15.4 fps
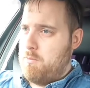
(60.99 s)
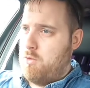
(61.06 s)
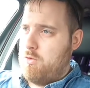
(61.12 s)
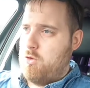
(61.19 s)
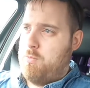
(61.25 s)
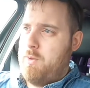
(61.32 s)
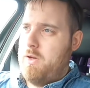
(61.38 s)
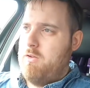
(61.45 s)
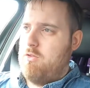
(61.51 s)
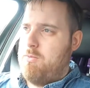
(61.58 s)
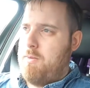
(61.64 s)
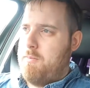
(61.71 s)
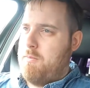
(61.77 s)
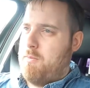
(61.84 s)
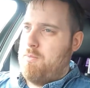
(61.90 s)
experience, a
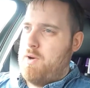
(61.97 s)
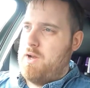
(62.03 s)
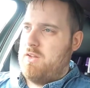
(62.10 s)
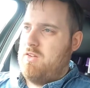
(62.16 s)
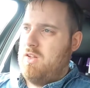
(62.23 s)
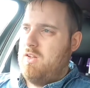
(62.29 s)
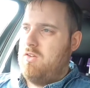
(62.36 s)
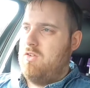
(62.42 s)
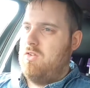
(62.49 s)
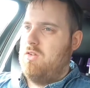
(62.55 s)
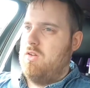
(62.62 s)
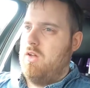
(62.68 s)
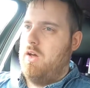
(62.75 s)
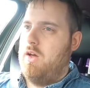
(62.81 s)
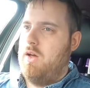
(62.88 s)
bit more practice.
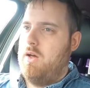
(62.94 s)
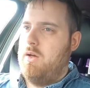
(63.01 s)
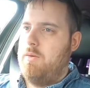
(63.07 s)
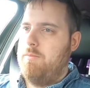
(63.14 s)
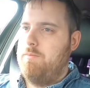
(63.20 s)
I